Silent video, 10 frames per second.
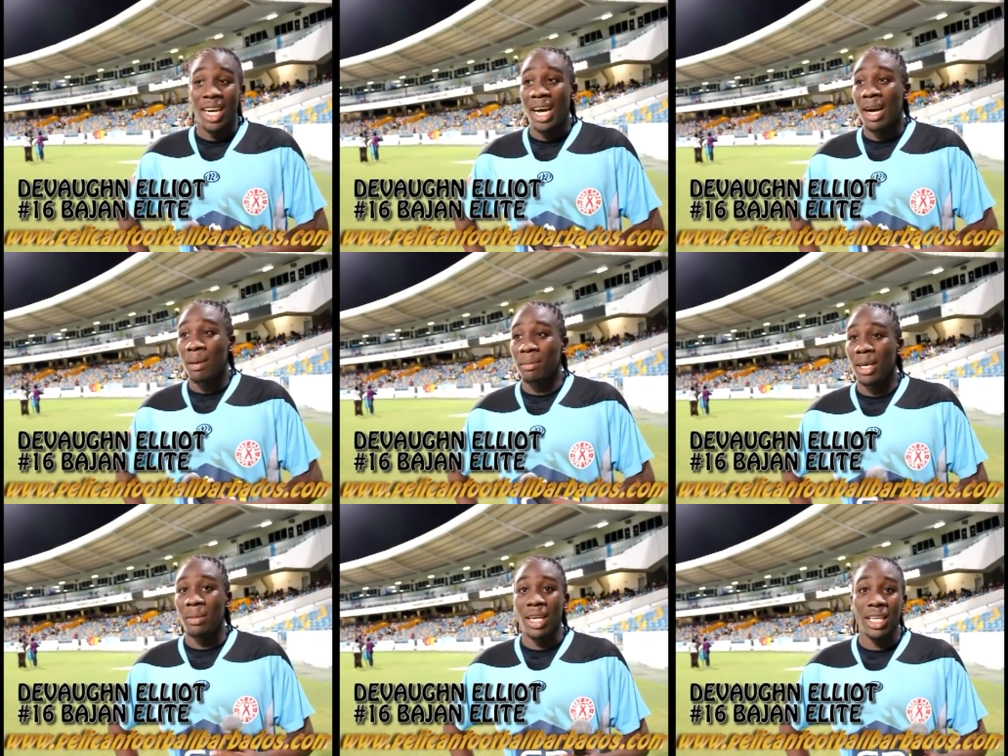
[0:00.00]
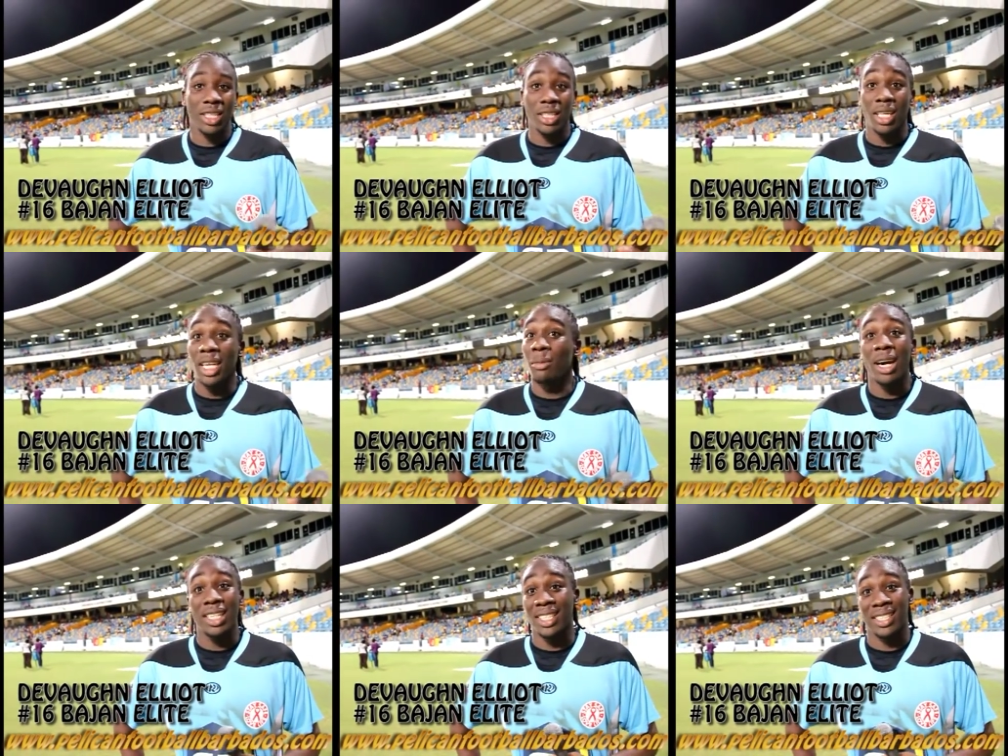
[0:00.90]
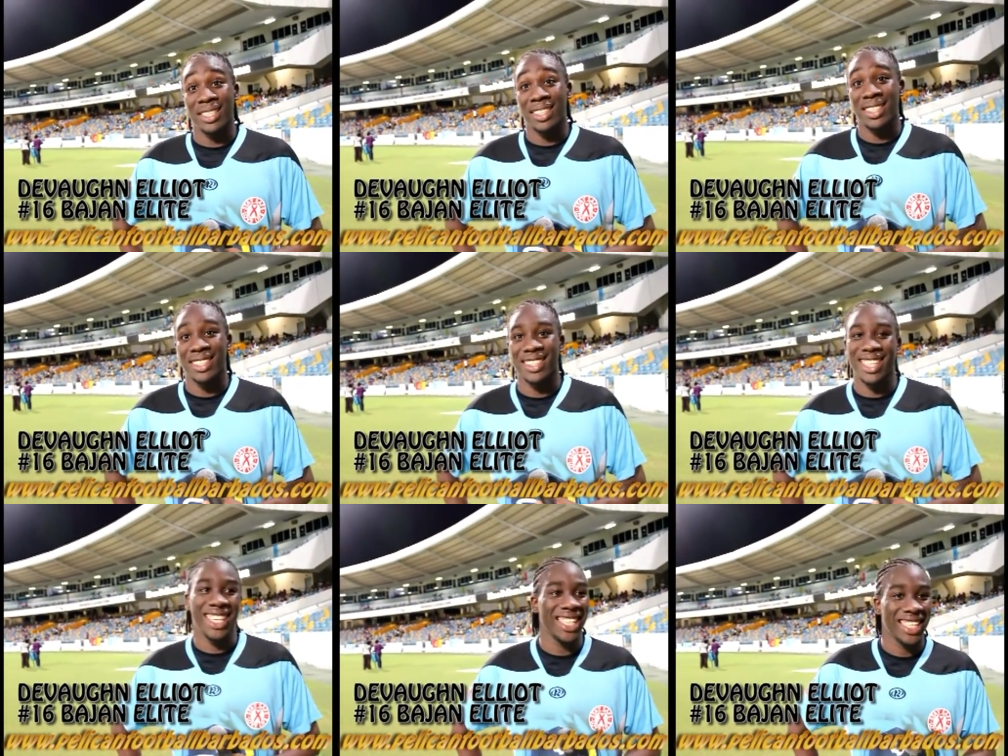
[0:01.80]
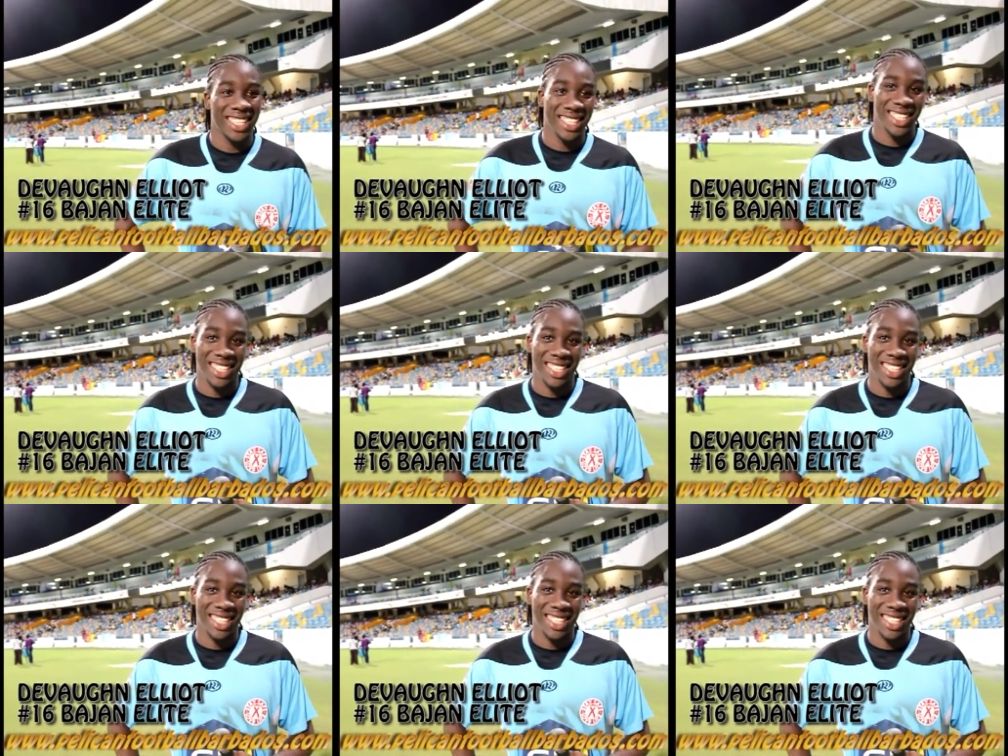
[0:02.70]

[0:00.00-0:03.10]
Um, MLS, anybody. All